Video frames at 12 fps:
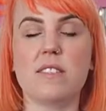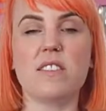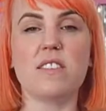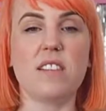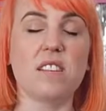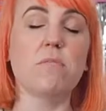It's
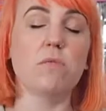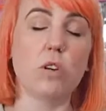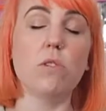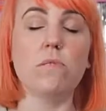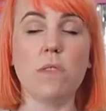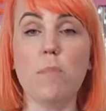just like,
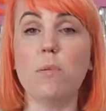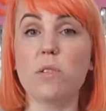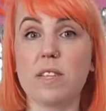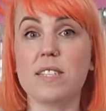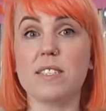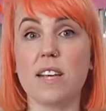cool, I'll
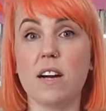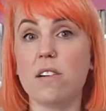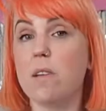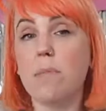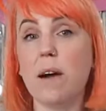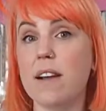book this
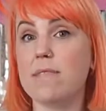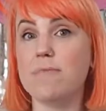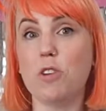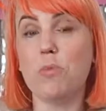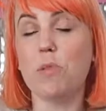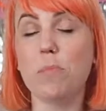now, I'll buy,
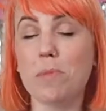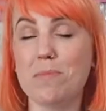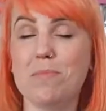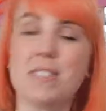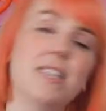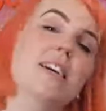no
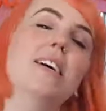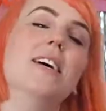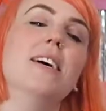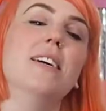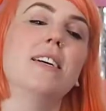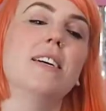problems.
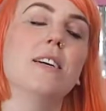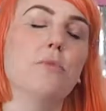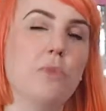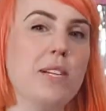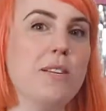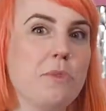
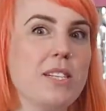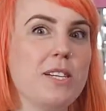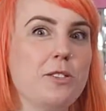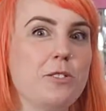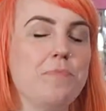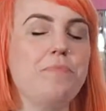Really, really
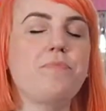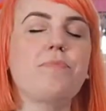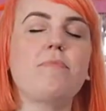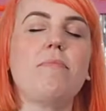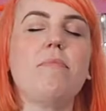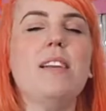good.
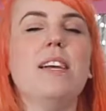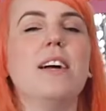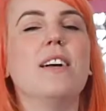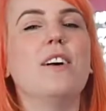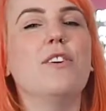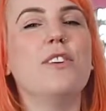
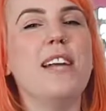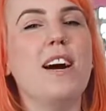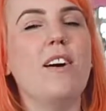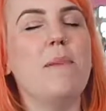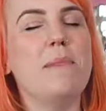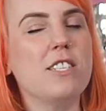
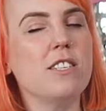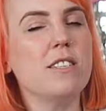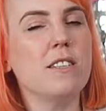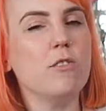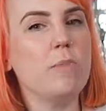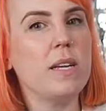Now, I mentioned
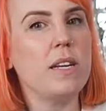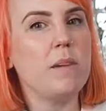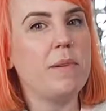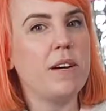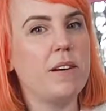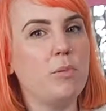a little bit
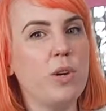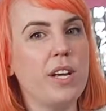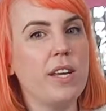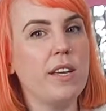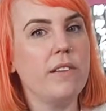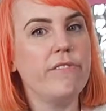about
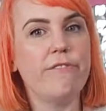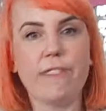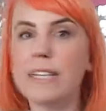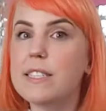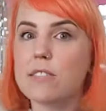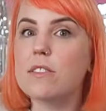putting your
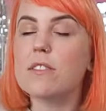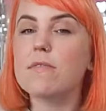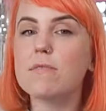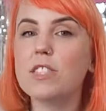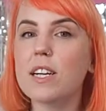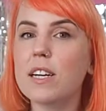face on
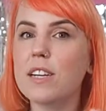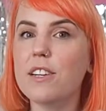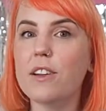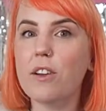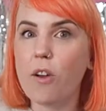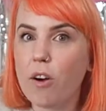it, chucking
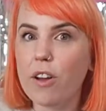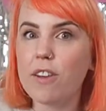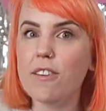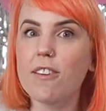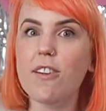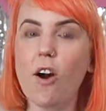your
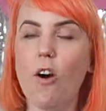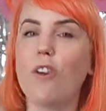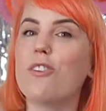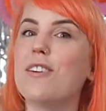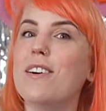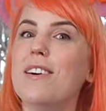noggin
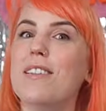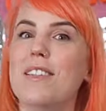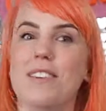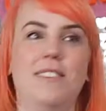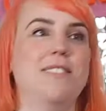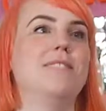on
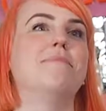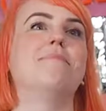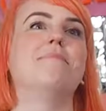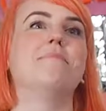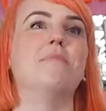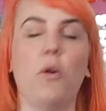the
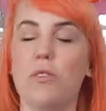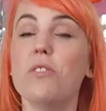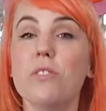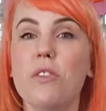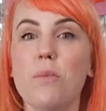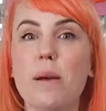
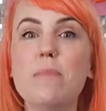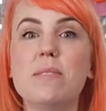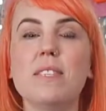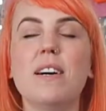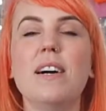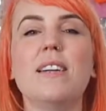
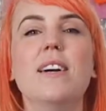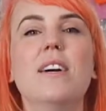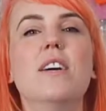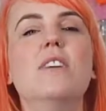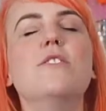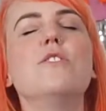website.
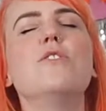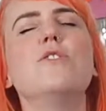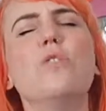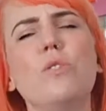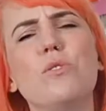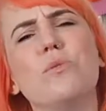
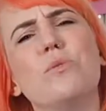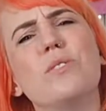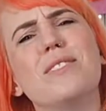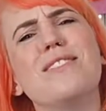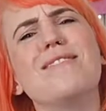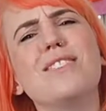So
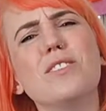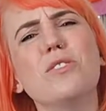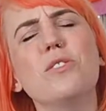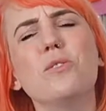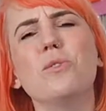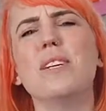good,
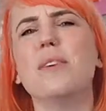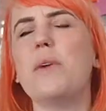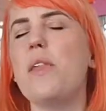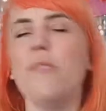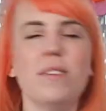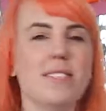so good.
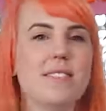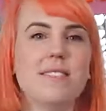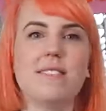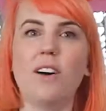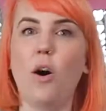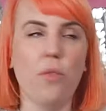Whether
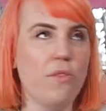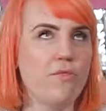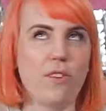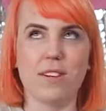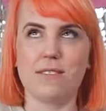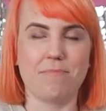it's on the
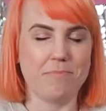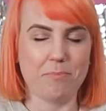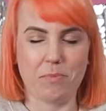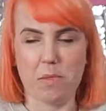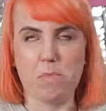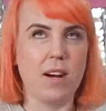front,
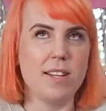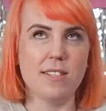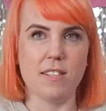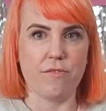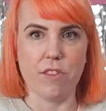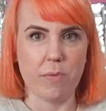
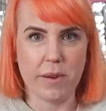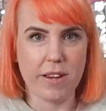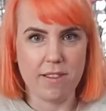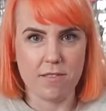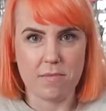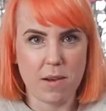mine's
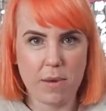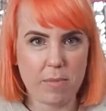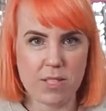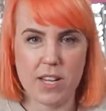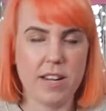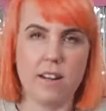everywhere on my
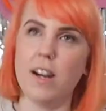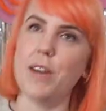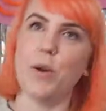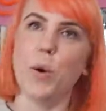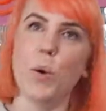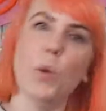website, I
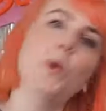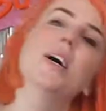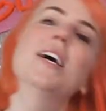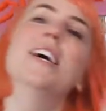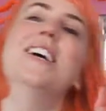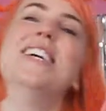
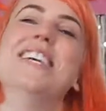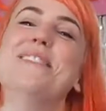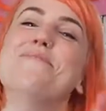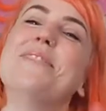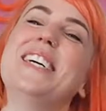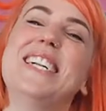know,
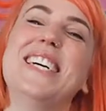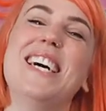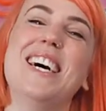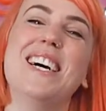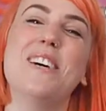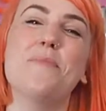but
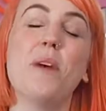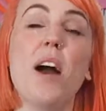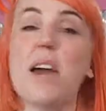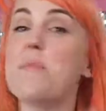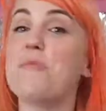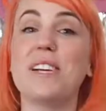
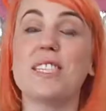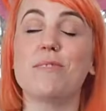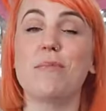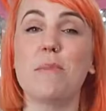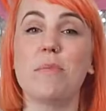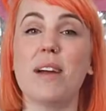I am the face of
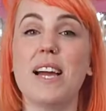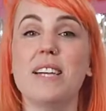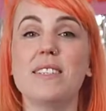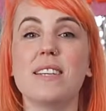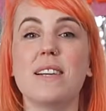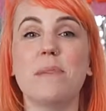my
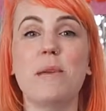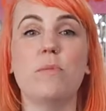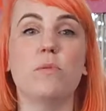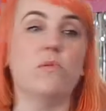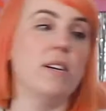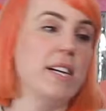brand, and
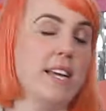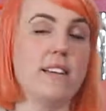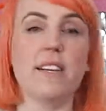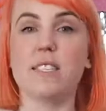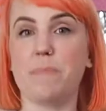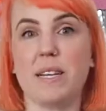people, again,
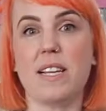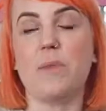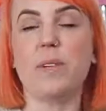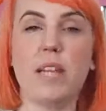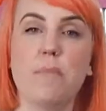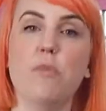expect that
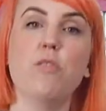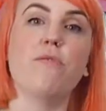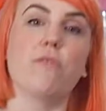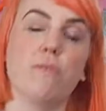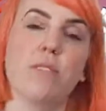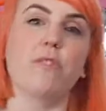when they move
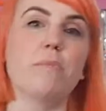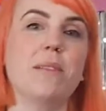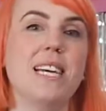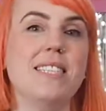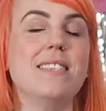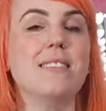from different
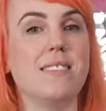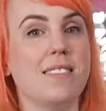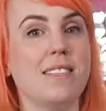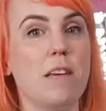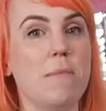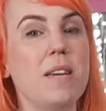places to
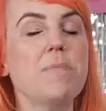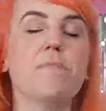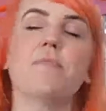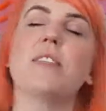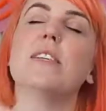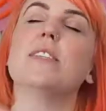see me.
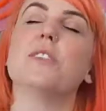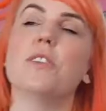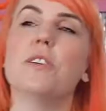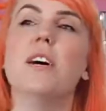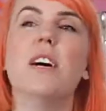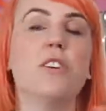So
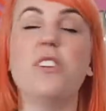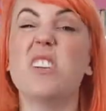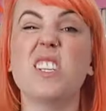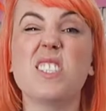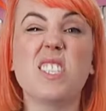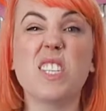you
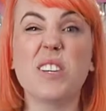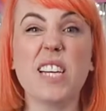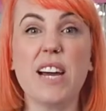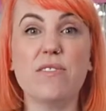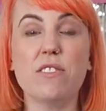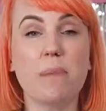don't necessarily
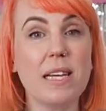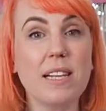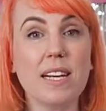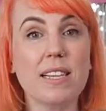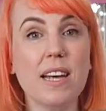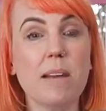have to be
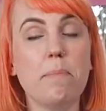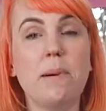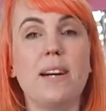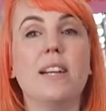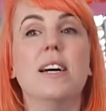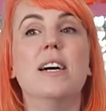like that,
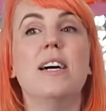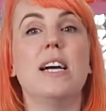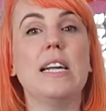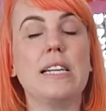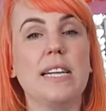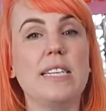but
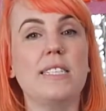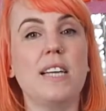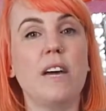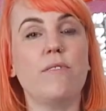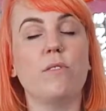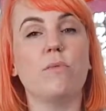at least
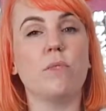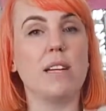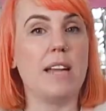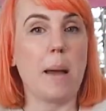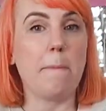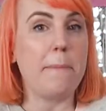have
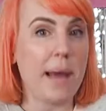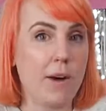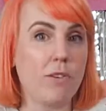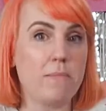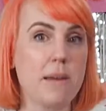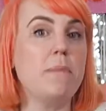an
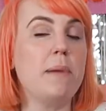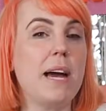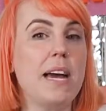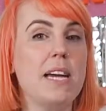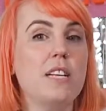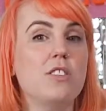about me
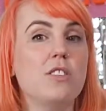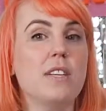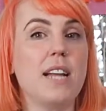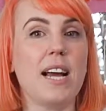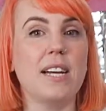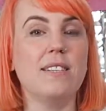page
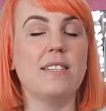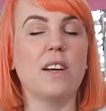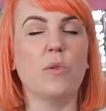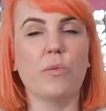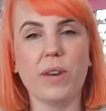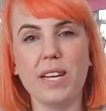that has
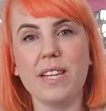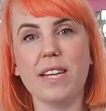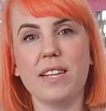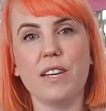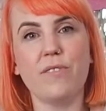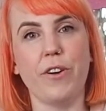a really
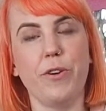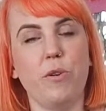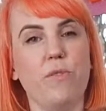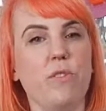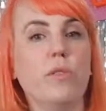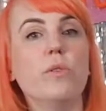clear photo
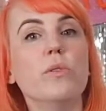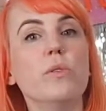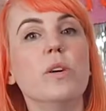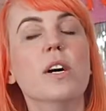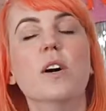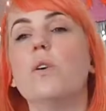of
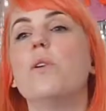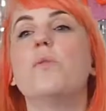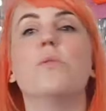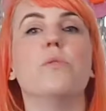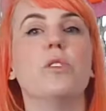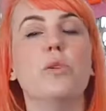you
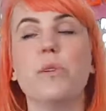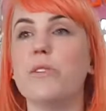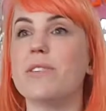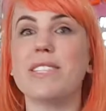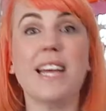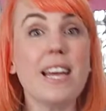or you and
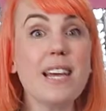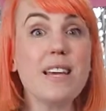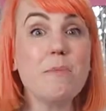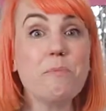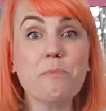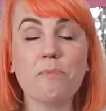your
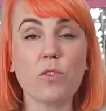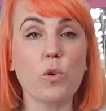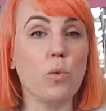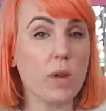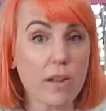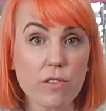team
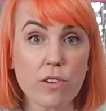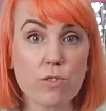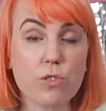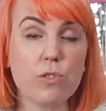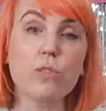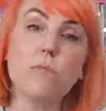or whatever you
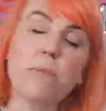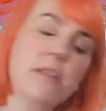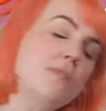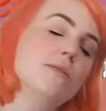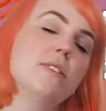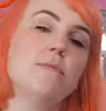do,
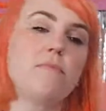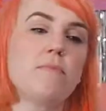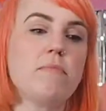because